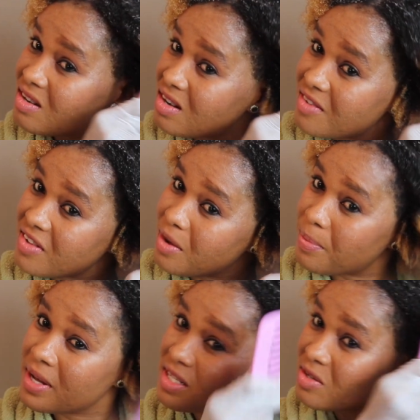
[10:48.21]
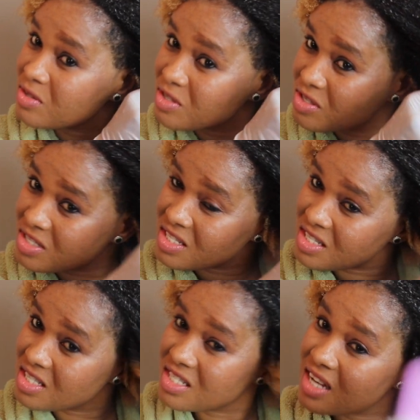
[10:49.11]
After applying the conditioner,
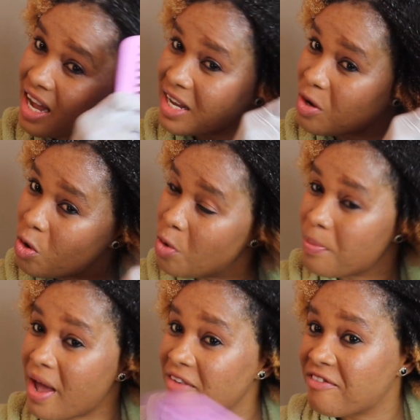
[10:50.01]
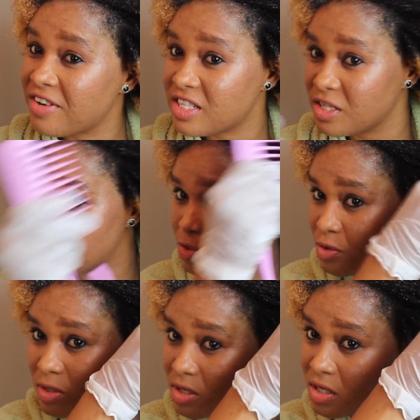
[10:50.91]
then I comb everything
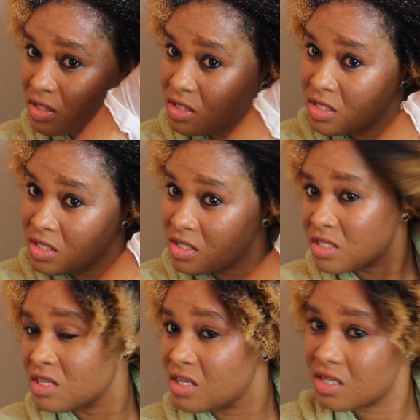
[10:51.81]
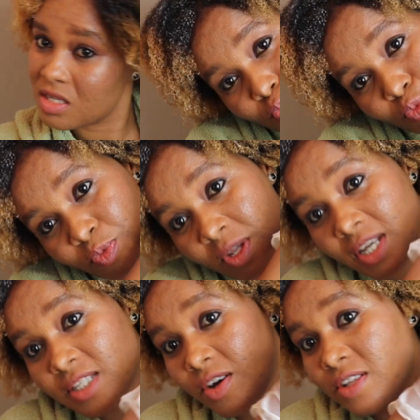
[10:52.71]
through. Look, see,
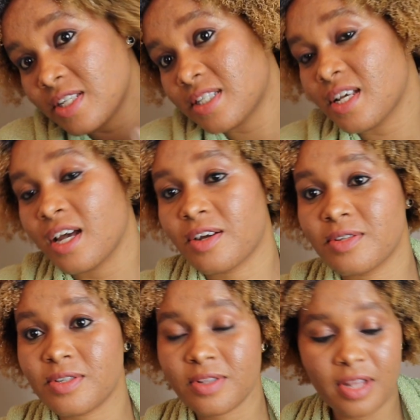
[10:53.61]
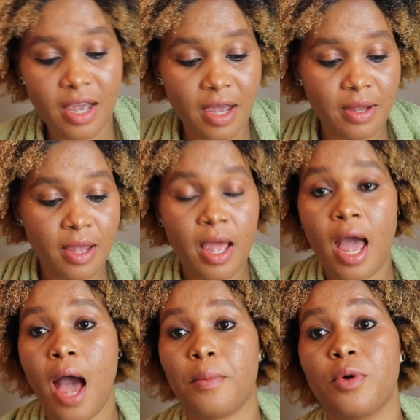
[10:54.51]
it's all detangled. So now
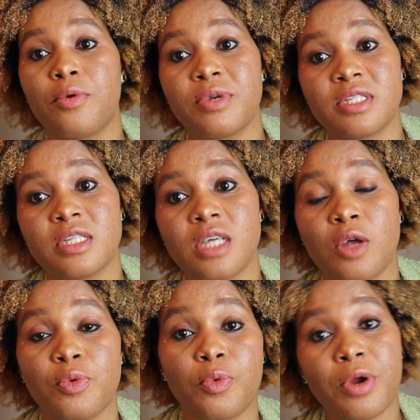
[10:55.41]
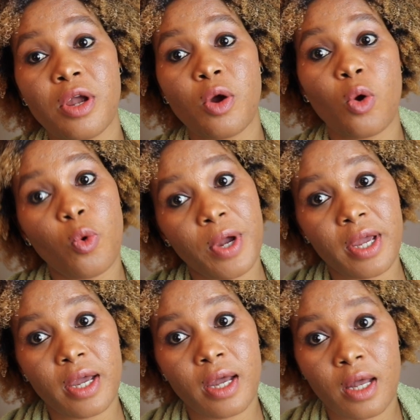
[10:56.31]
I'm going to rinse it out real
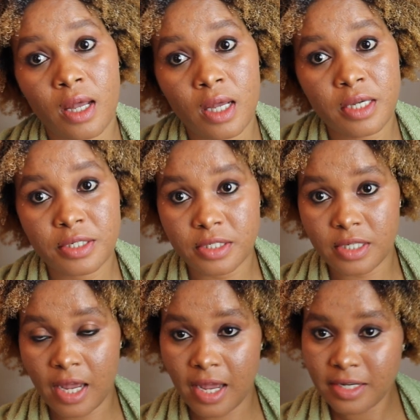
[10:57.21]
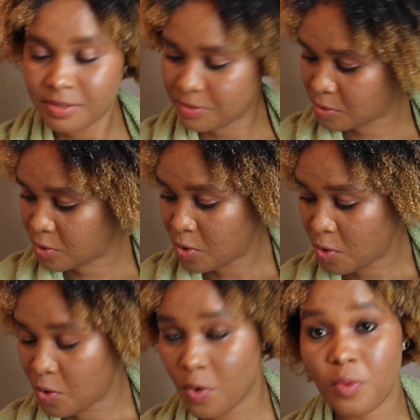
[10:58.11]
quick. Then
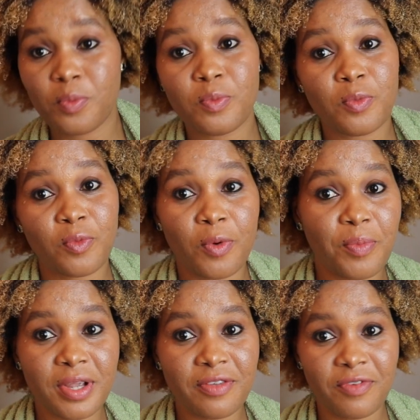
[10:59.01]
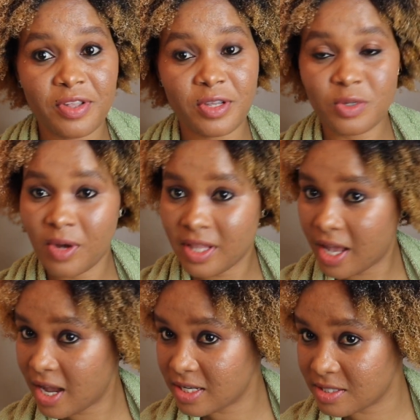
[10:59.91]
we'll bring the video to an
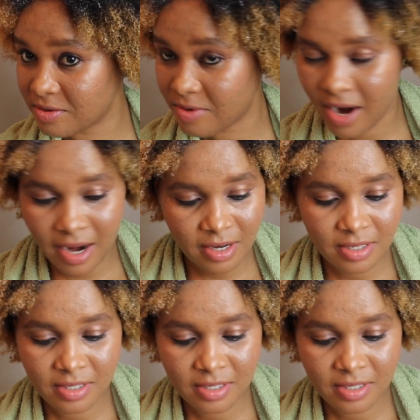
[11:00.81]
end, right?